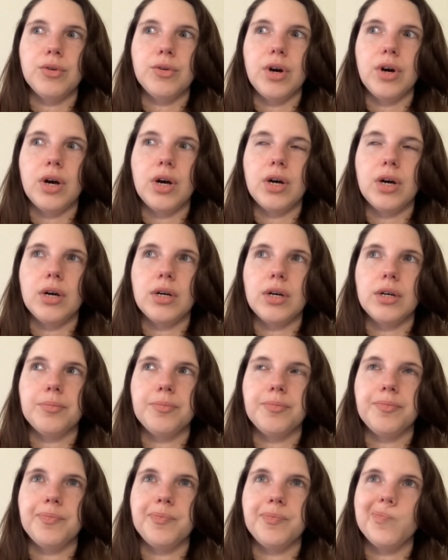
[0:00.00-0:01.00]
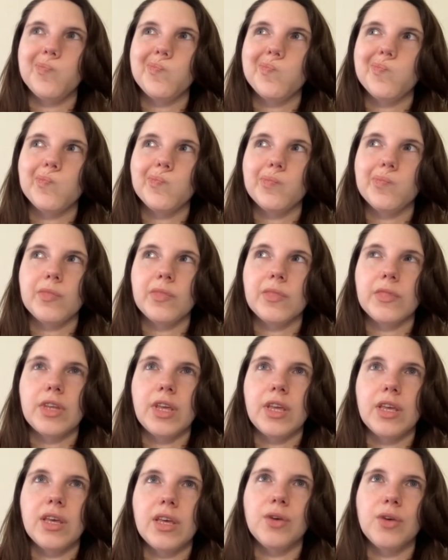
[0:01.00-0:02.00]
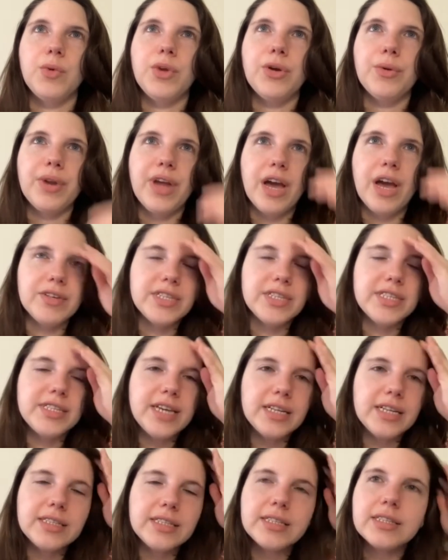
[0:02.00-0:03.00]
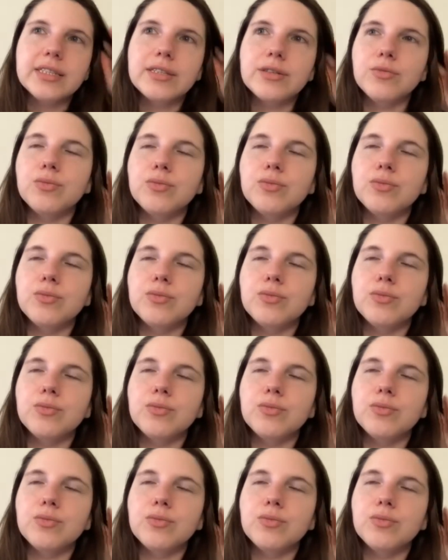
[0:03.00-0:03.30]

um, we don't have a set